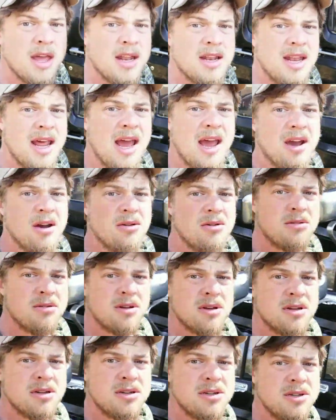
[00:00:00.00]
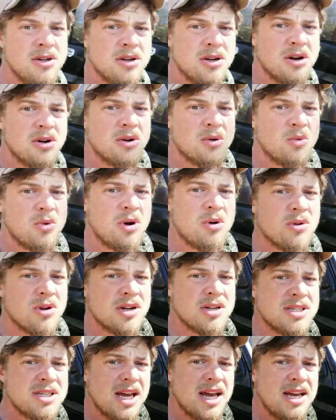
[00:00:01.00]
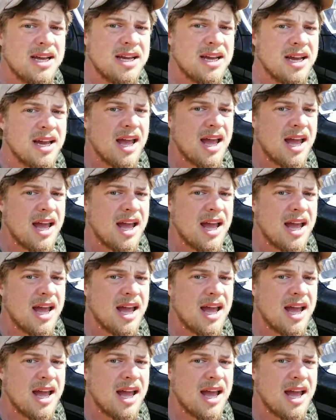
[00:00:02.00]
Now, you're going to want to take